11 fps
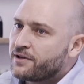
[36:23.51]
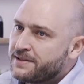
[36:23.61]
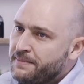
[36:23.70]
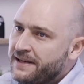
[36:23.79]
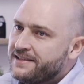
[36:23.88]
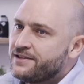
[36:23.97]

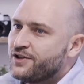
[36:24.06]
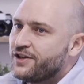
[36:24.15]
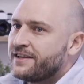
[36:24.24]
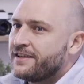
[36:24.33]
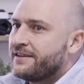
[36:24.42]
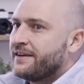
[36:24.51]

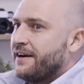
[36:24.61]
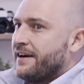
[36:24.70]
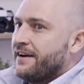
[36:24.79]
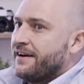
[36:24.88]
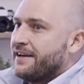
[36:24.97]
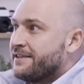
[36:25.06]
messaging,
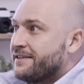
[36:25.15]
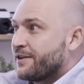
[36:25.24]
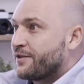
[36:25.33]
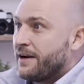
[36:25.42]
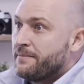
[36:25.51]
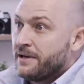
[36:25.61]

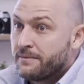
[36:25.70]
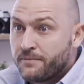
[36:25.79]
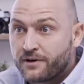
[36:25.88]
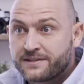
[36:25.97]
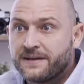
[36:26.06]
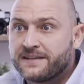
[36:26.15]
Instagram
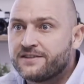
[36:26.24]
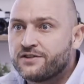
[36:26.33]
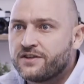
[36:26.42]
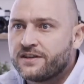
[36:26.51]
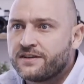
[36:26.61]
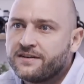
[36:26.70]
inbox
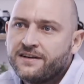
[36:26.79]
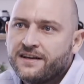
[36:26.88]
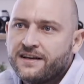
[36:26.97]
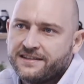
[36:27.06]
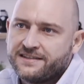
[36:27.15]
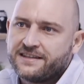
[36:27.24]
messaging?
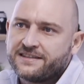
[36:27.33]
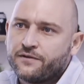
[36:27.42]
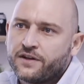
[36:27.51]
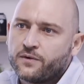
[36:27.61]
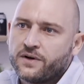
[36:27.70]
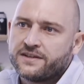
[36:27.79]
Is that
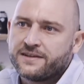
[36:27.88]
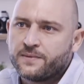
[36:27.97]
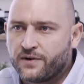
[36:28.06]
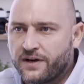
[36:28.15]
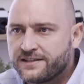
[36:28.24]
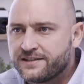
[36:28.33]
something when someone
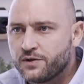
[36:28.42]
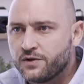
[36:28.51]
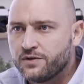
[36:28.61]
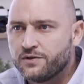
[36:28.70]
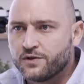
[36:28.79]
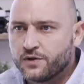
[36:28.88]
writes to you, do you